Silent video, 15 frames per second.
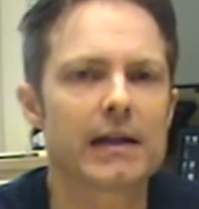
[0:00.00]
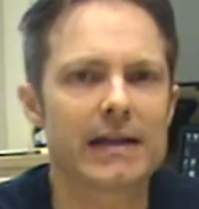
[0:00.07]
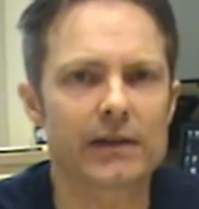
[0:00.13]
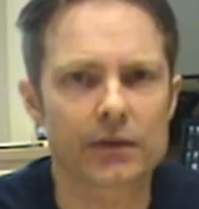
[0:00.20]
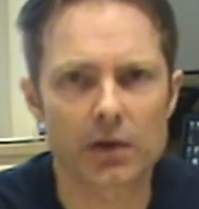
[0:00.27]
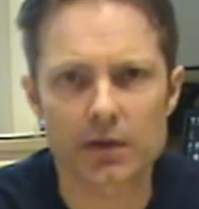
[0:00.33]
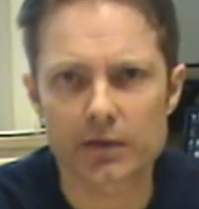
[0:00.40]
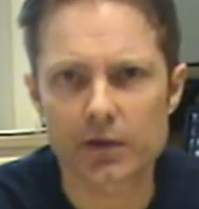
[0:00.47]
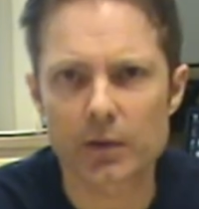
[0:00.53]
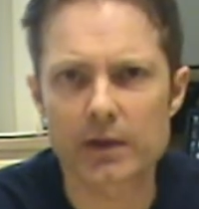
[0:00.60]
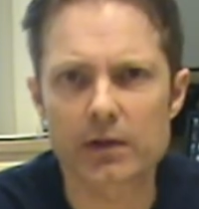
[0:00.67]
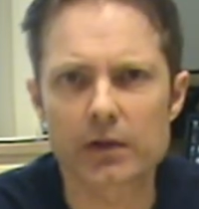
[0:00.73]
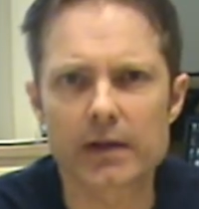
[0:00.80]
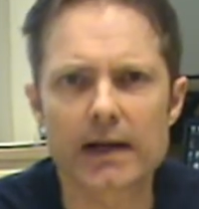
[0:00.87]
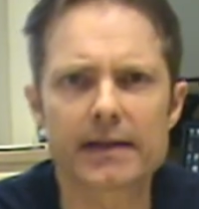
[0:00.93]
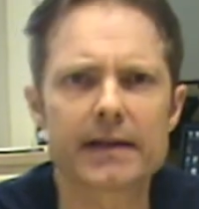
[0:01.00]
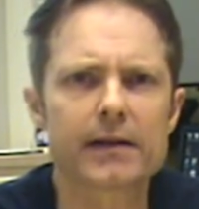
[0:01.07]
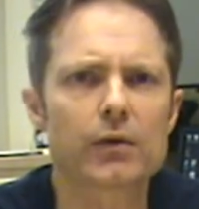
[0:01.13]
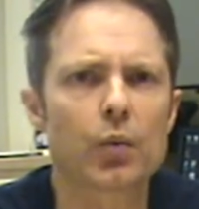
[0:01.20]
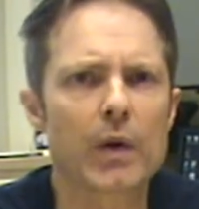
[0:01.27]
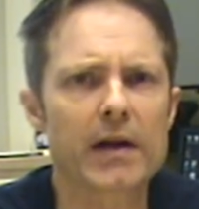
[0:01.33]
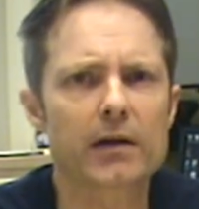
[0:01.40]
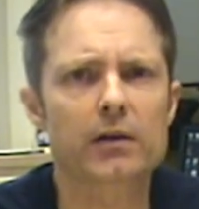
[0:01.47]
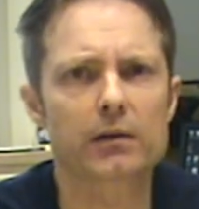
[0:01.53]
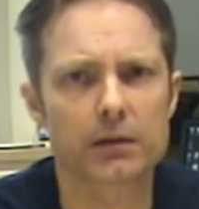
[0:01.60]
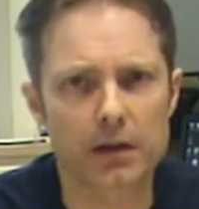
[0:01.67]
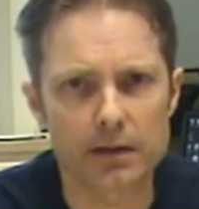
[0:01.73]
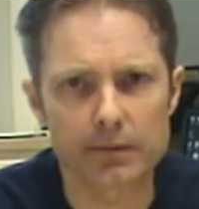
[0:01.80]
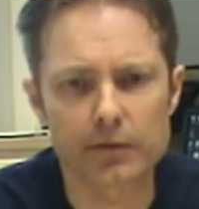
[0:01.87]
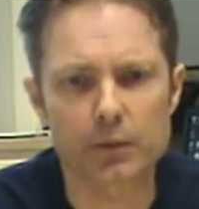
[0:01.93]
It's also a good idea to wear
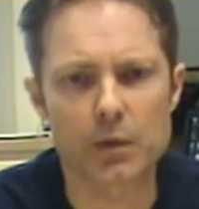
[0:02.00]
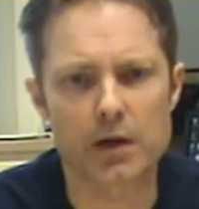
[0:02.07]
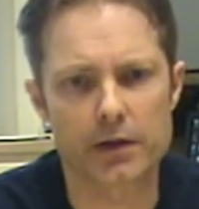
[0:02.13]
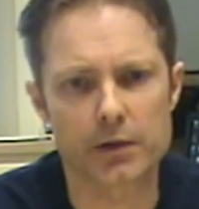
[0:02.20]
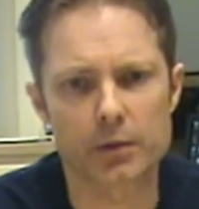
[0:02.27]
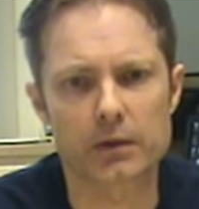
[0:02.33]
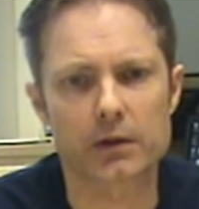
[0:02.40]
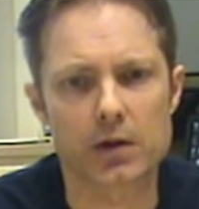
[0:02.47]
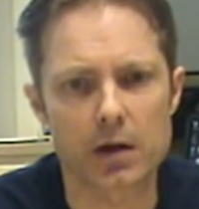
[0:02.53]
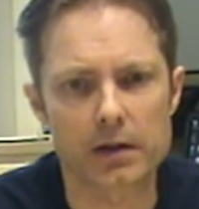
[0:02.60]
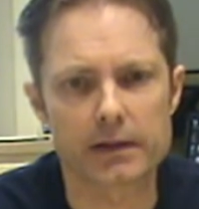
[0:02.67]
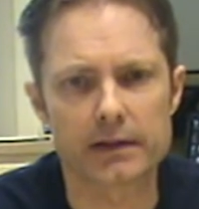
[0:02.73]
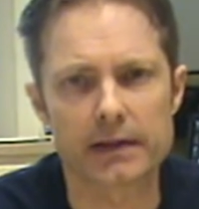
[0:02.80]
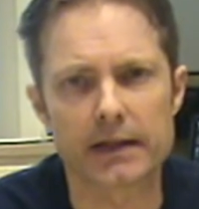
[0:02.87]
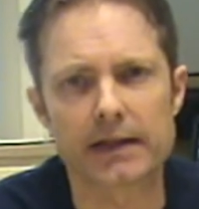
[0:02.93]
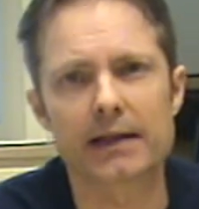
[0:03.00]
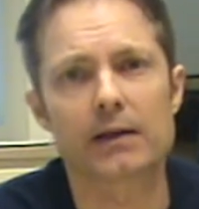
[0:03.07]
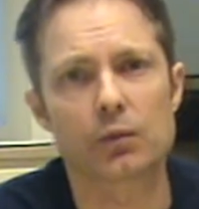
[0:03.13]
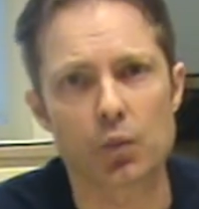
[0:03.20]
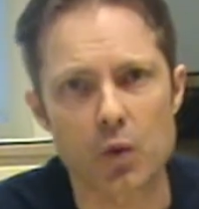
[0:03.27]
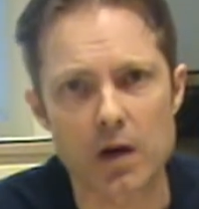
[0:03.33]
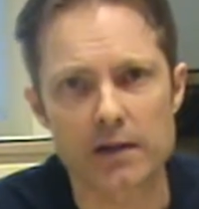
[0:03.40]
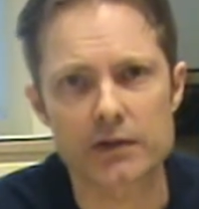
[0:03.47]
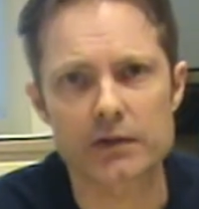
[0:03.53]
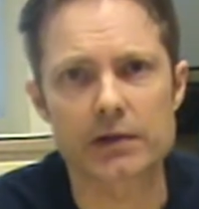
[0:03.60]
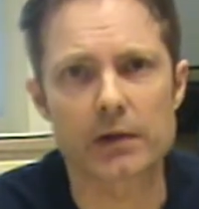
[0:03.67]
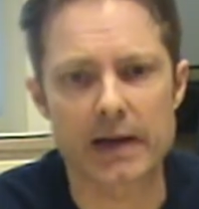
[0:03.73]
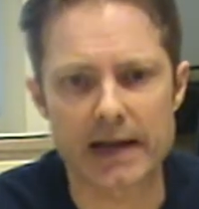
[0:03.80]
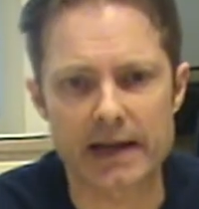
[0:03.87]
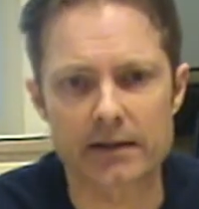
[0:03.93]
gloves while you are gardening and wash
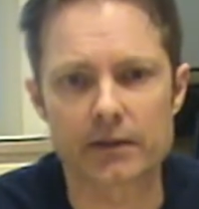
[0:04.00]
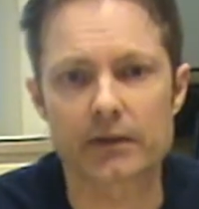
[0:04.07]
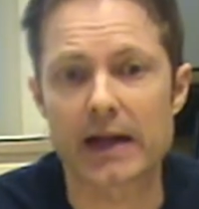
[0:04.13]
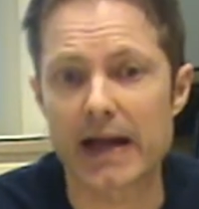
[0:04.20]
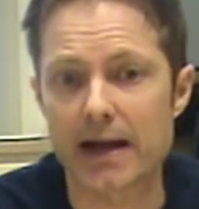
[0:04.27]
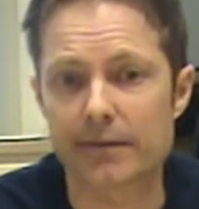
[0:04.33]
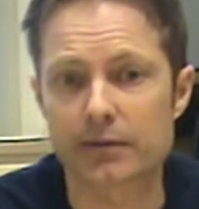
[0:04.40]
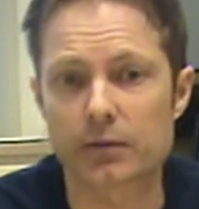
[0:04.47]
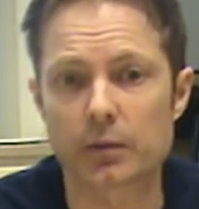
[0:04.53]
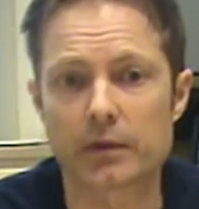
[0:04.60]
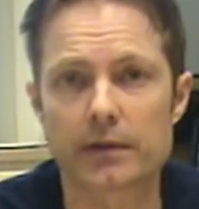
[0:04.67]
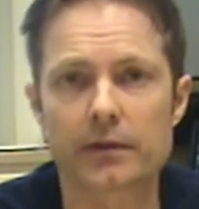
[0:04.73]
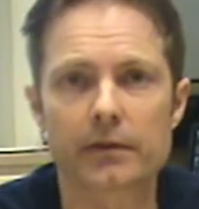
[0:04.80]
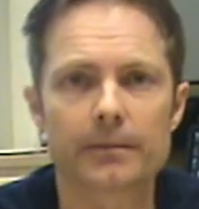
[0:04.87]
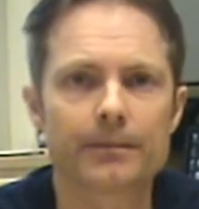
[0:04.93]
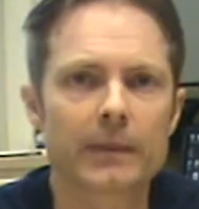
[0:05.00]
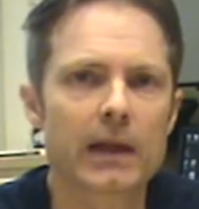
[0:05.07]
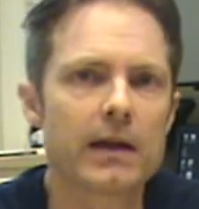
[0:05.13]
your hands afterwards.